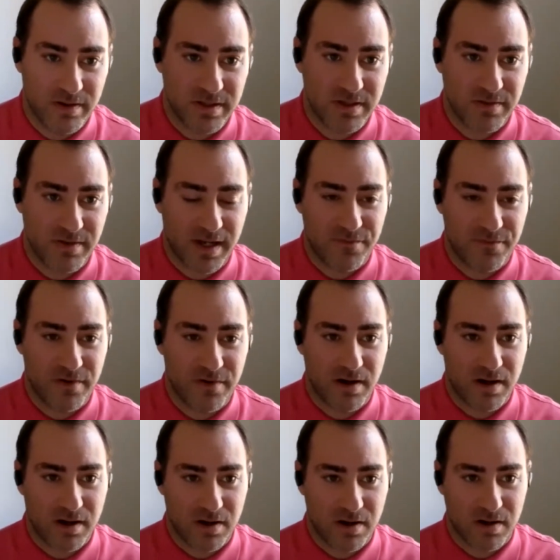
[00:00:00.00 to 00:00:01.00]
So like if
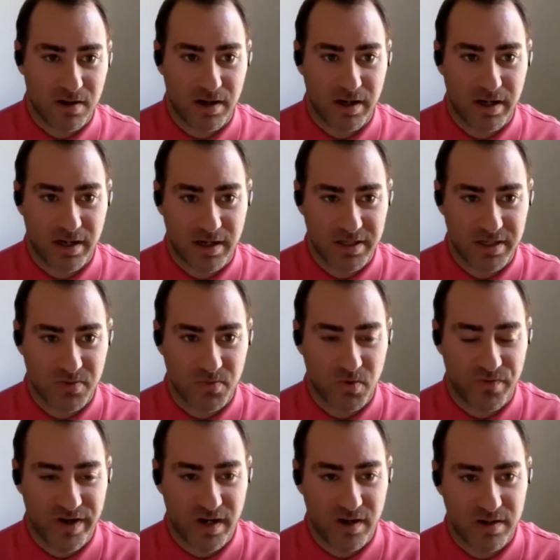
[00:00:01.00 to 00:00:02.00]
you're a current customer
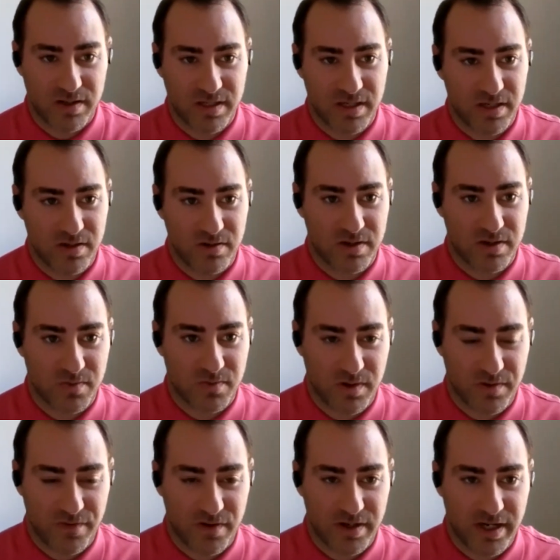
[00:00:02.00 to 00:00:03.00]
of ours that uses one
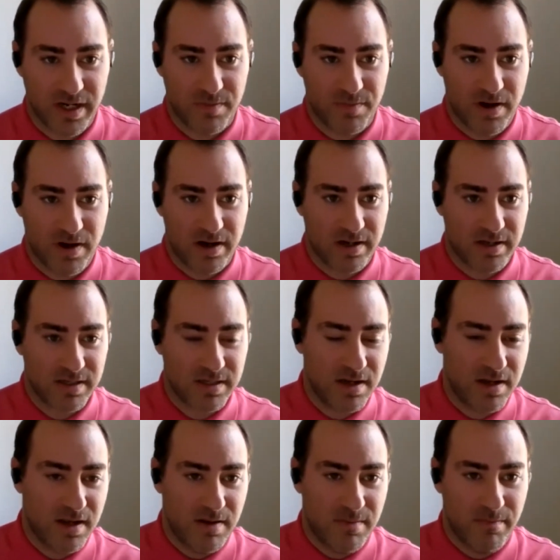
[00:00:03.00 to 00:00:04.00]
of our data
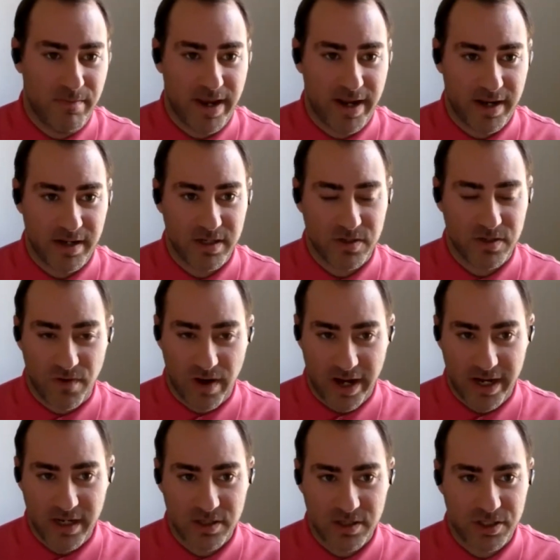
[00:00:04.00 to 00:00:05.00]
products, Megan is right.